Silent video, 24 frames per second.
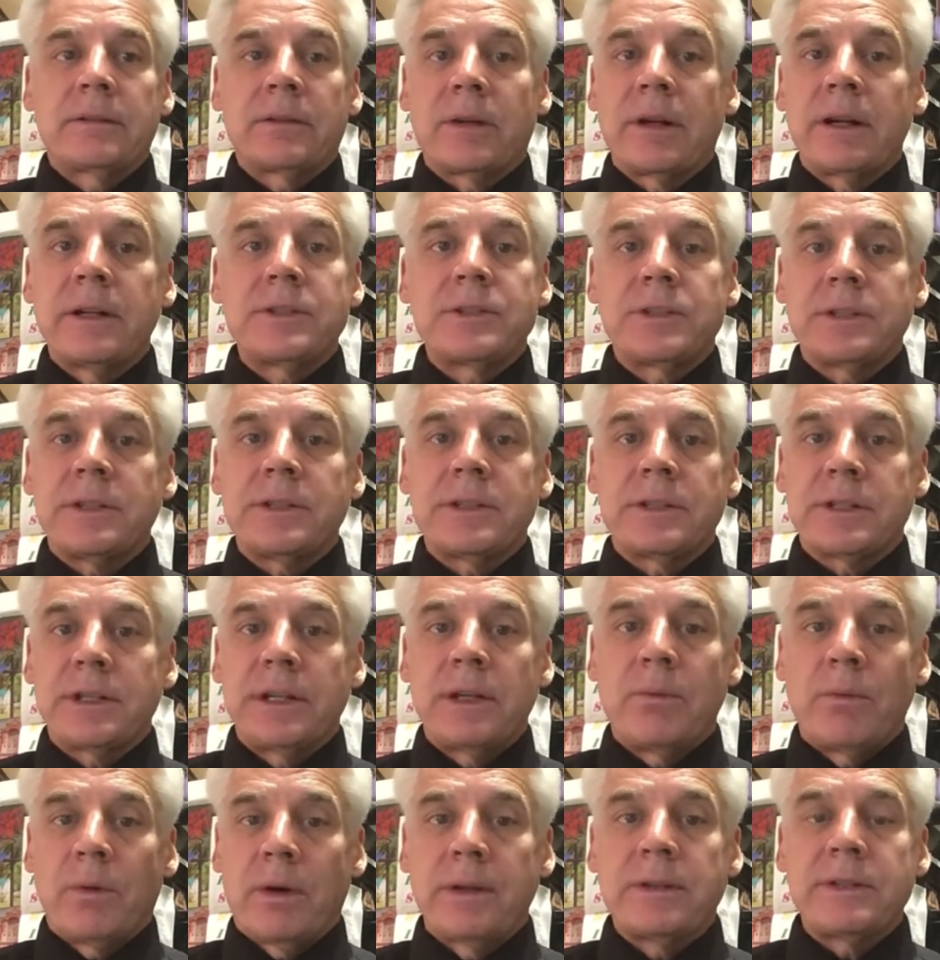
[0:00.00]
crunches
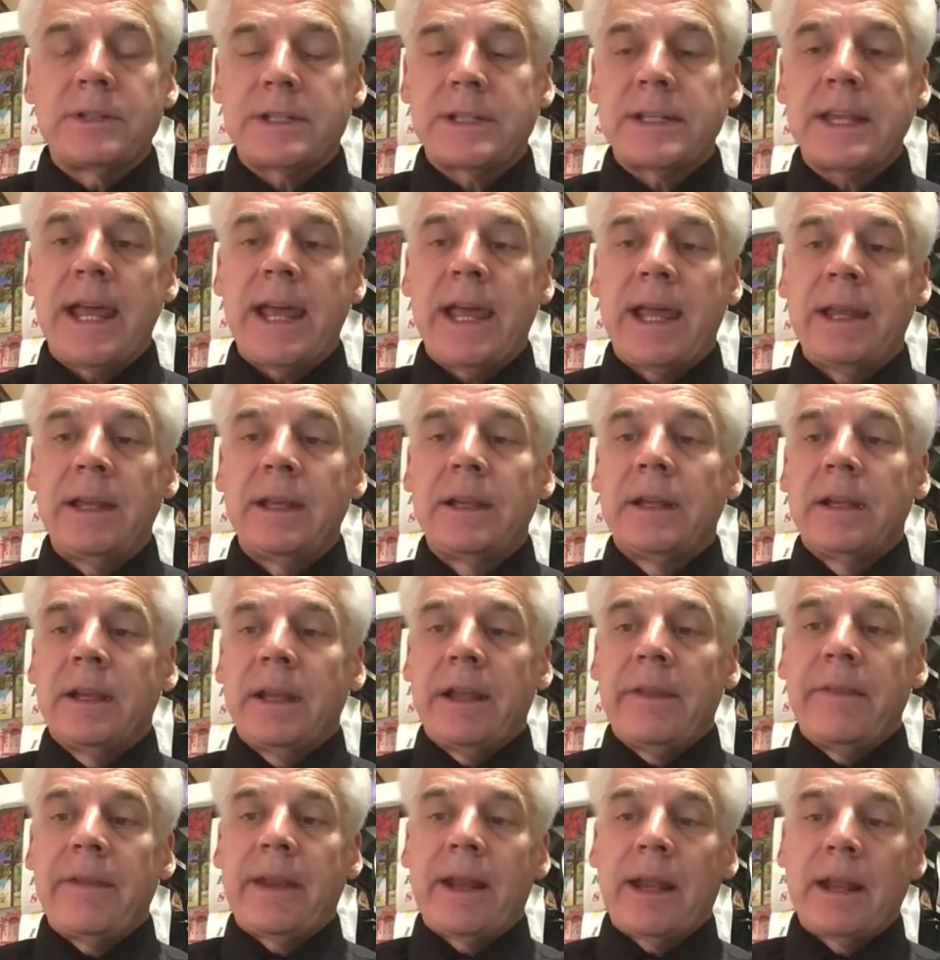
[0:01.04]
in one set,
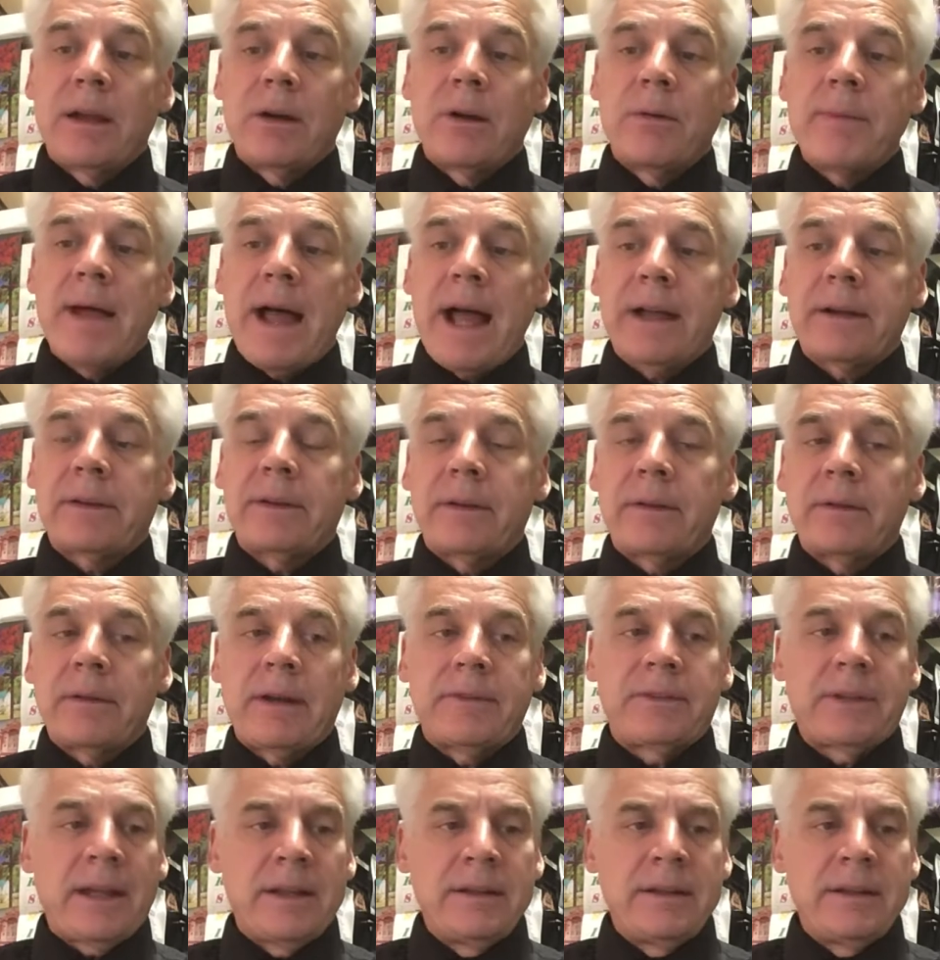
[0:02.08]
and then I go back to the reps.